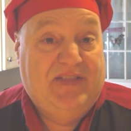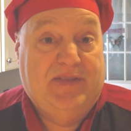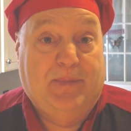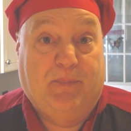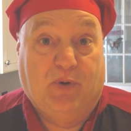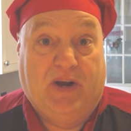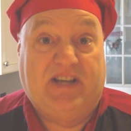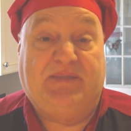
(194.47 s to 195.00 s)
the
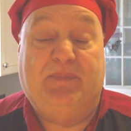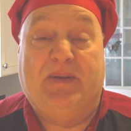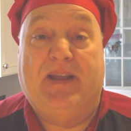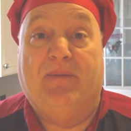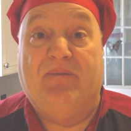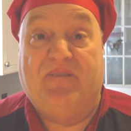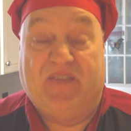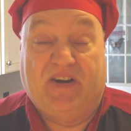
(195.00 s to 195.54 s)
breast
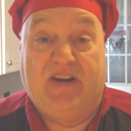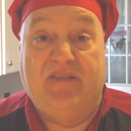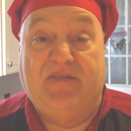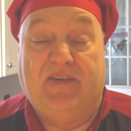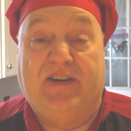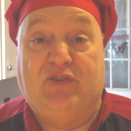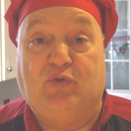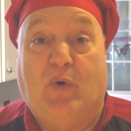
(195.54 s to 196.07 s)
become very,
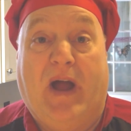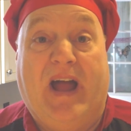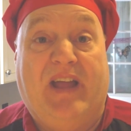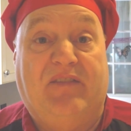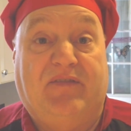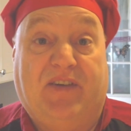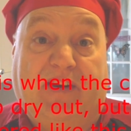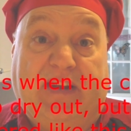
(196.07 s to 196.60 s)
very
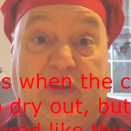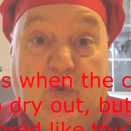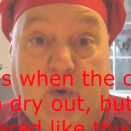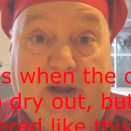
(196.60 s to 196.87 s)
dry very